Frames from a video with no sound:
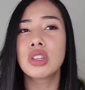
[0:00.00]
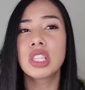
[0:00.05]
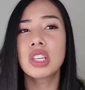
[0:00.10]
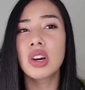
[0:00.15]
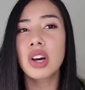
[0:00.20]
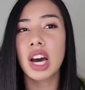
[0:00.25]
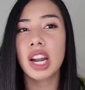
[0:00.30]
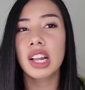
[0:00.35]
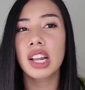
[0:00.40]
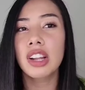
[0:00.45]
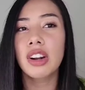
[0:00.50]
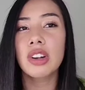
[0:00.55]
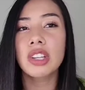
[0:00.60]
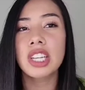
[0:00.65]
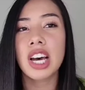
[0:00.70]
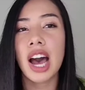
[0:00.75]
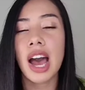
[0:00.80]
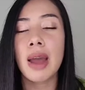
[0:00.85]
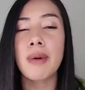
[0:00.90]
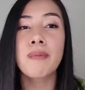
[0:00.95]
You still got a little
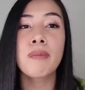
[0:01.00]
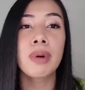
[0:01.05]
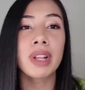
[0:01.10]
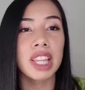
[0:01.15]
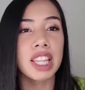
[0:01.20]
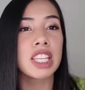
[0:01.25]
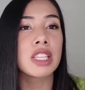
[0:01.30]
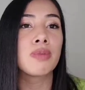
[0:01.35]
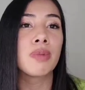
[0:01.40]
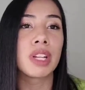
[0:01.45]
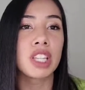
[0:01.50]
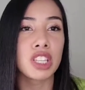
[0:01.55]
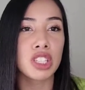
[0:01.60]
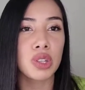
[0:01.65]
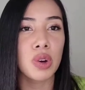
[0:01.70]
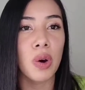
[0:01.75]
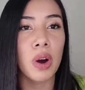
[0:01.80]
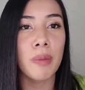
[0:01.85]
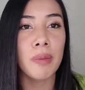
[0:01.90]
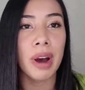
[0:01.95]
time, but this month
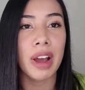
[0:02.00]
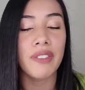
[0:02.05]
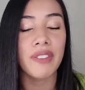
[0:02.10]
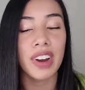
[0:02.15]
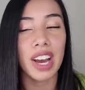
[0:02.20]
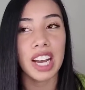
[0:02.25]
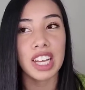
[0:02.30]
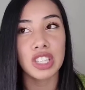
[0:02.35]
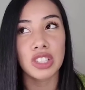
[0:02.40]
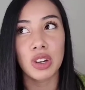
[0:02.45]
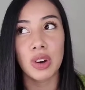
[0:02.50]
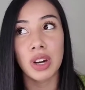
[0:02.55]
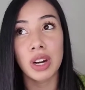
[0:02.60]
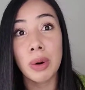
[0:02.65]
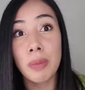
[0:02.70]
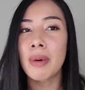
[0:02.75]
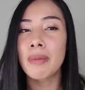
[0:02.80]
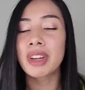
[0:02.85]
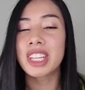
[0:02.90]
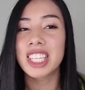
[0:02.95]
is going by fast, so it'll be
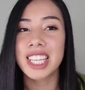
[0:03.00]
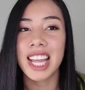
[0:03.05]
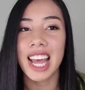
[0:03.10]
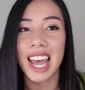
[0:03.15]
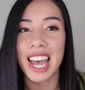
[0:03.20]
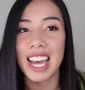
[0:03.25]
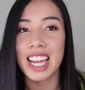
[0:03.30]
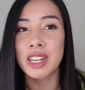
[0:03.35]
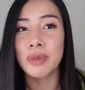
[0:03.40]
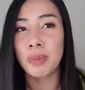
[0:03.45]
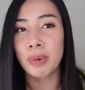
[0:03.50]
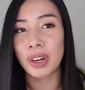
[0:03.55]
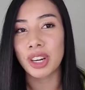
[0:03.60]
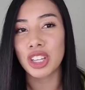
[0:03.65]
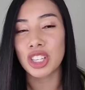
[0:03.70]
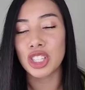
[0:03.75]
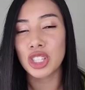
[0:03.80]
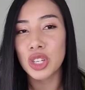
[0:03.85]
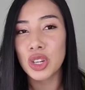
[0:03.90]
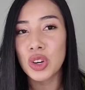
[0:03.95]
coming to the end
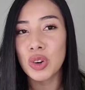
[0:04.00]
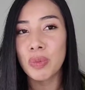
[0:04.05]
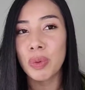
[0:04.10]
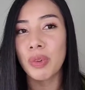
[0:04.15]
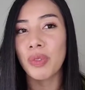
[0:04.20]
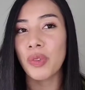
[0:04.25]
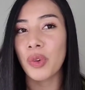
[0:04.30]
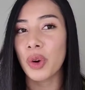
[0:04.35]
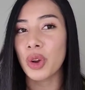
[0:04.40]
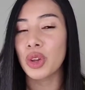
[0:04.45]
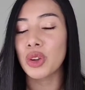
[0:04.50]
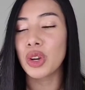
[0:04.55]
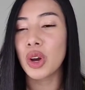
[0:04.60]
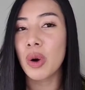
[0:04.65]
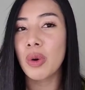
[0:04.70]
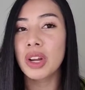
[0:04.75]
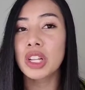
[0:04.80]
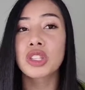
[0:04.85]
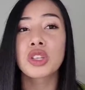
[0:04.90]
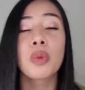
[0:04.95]
pretty soon before you
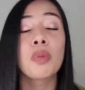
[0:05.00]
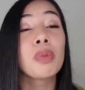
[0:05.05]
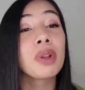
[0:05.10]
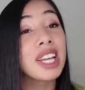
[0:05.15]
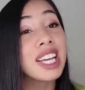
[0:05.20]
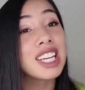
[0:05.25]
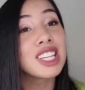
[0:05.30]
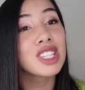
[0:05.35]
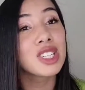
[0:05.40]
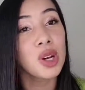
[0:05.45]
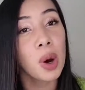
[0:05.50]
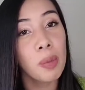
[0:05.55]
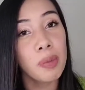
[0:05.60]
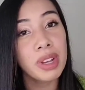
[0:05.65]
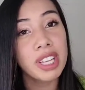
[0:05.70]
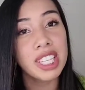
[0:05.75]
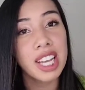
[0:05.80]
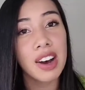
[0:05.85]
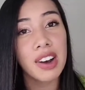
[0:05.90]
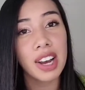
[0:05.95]
know it. So please don't
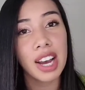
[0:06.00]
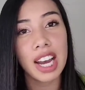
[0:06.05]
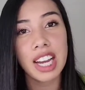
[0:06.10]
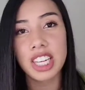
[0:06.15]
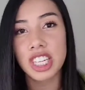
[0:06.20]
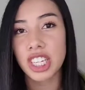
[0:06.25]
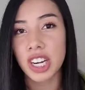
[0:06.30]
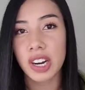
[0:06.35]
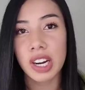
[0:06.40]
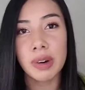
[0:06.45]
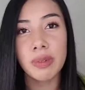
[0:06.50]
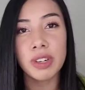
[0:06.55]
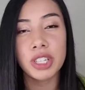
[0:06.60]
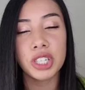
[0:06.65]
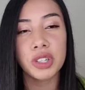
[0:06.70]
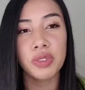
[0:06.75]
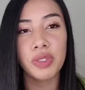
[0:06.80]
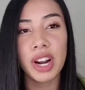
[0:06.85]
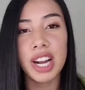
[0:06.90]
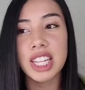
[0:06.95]
miss out, guys. Share it
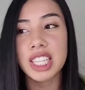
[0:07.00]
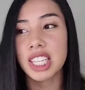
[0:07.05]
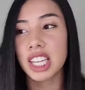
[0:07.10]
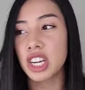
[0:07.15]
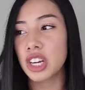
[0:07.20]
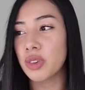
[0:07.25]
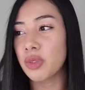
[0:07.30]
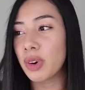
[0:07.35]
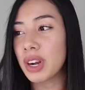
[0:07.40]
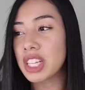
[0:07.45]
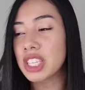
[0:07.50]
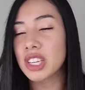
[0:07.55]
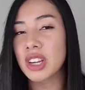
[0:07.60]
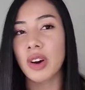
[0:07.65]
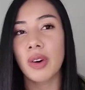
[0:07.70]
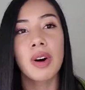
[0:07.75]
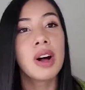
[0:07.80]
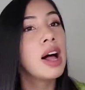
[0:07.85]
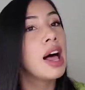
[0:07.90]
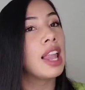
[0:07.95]
with your friends. Let your friends
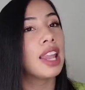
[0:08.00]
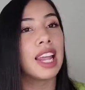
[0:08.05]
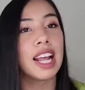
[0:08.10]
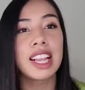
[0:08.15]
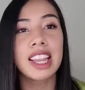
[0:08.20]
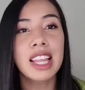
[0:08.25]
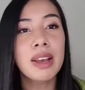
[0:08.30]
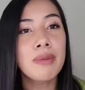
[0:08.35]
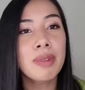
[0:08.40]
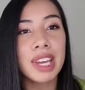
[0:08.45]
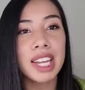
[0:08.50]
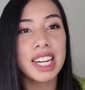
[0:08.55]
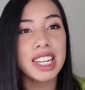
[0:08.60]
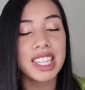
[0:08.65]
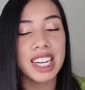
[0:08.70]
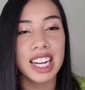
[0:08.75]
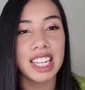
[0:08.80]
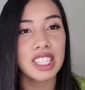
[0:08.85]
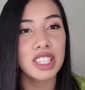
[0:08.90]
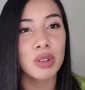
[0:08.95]
know. Let them get a
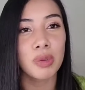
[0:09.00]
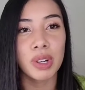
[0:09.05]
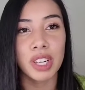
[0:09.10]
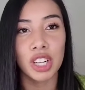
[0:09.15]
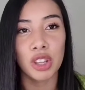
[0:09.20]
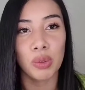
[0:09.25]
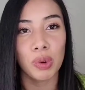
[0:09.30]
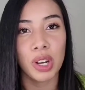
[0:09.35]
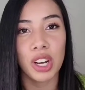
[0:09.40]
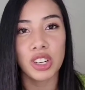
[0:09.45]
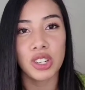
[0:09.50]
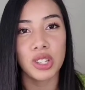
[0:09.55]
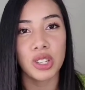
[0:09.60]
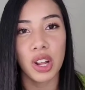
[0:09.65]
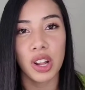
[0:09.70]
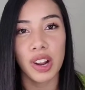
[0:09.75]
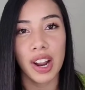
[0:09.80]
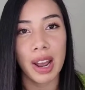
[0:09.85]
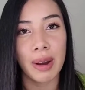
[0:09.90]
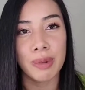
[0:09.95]
chance to win a $300
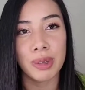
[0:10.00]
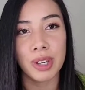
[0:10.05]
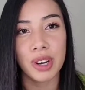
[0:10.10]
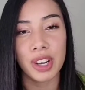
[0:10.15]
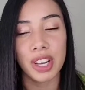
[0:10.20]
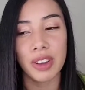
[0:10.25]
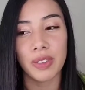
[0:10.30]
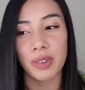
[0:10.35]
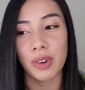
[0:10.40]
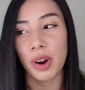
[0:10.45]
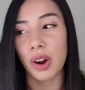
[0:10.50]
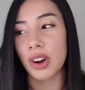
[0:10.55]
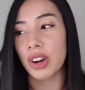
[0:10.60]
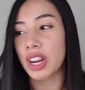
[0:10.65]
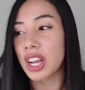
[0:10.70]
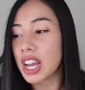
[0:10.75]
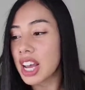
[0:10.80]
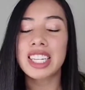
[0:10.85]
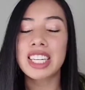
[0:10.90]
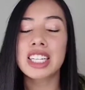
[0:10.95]
Amazon gift
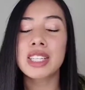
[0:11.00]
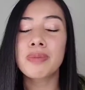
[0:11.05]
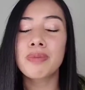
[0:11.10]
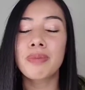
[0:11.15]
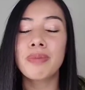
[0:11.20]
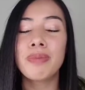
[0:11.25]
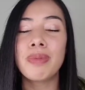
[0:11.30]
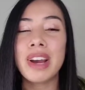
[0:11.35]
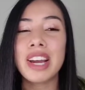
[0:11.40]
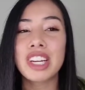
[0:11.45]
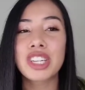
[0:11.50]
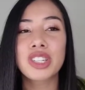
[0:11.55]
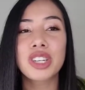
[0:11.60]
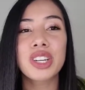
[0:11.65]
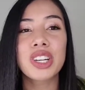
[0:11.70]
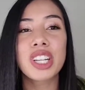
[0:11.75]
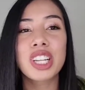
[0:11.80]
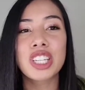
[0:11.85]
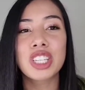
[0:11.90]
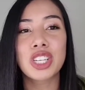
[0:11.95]
card. Just make
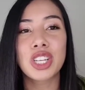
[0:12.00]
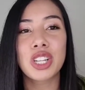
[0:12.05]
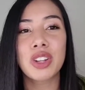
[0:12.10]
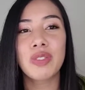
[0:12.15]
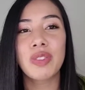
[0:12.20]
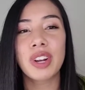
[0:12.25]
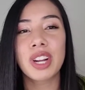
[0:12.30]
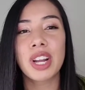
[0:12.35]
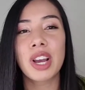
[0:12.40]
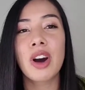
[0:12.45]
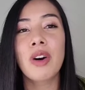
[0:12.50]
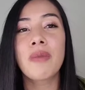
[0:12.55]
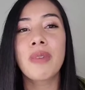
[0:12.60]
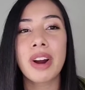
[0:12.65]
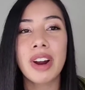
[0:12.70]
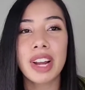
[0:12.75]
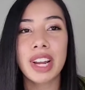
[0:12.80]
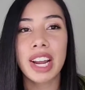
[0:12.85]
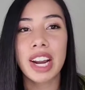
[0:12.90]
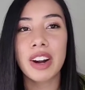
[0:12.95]
sure you listen to the video
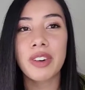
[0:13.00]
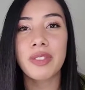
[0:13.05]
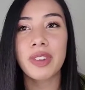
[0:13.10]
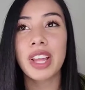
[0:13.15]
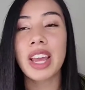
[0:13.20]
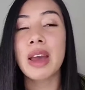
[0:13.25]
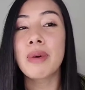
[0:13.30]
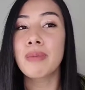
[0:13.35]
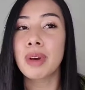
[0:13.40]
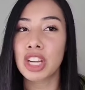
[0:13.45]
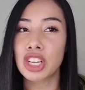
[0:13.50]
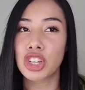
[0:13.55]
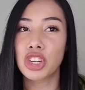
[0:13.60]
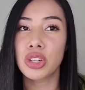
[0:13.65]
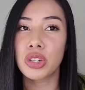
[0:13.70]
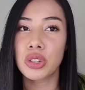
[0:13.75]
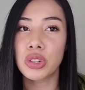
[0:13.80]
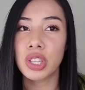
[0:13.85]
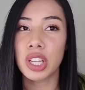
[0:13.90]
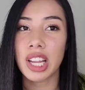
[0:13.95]
very carefully and make
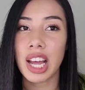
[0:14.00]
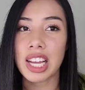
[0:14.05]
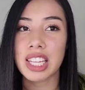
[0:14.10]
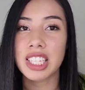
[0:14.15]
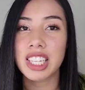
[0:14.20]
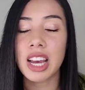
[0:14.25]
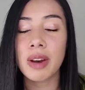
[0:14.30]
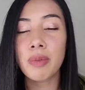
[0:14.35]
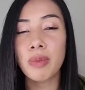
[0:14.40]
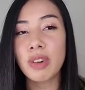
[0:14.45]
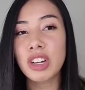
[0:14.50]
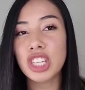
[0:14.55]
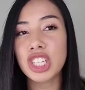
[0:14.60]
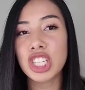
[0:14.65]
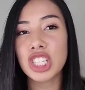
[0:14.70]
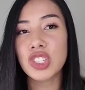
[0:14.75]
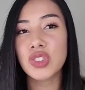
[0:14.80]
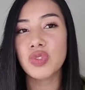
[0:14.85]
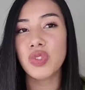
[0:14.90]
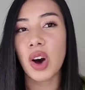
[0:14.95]
sure you do the last step, which
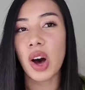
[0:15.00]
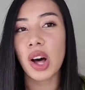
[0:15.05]
is